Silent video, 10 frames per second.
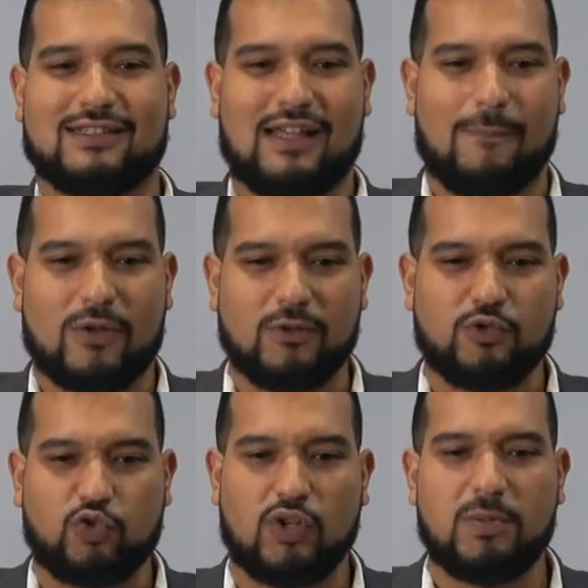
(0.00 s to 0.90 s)
I'm
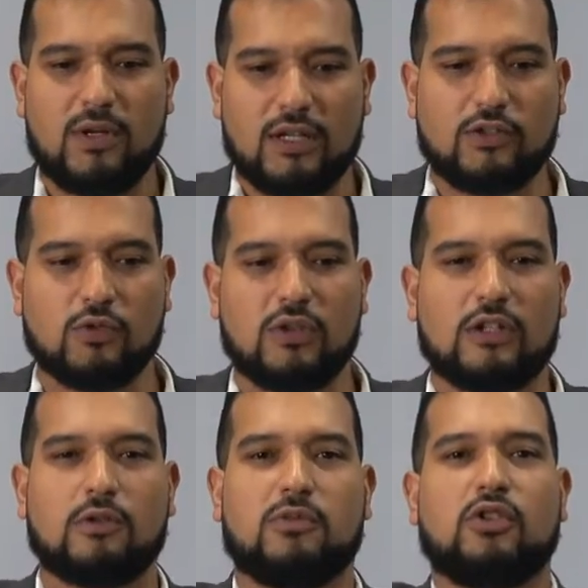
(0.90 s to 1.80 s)
contributing to
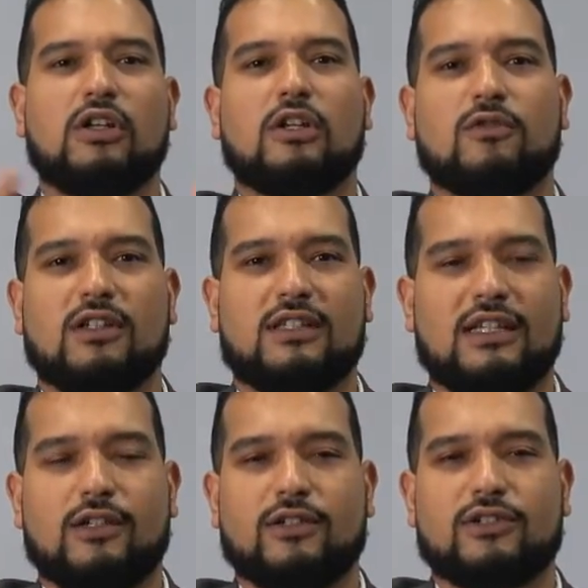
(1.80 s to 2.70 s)
the community of the
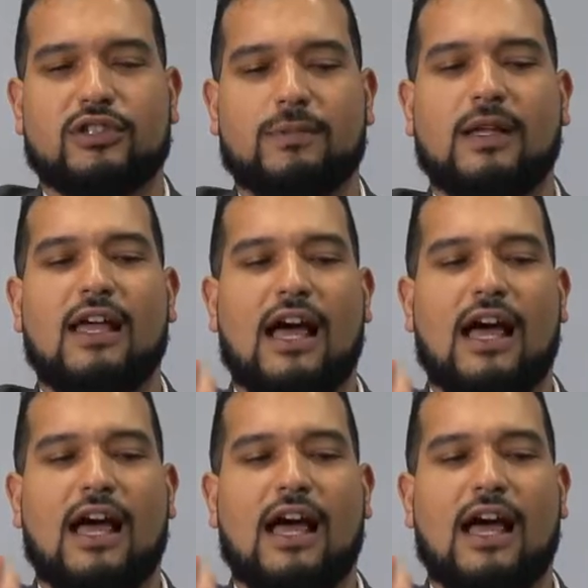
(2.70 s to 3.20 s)
dealership.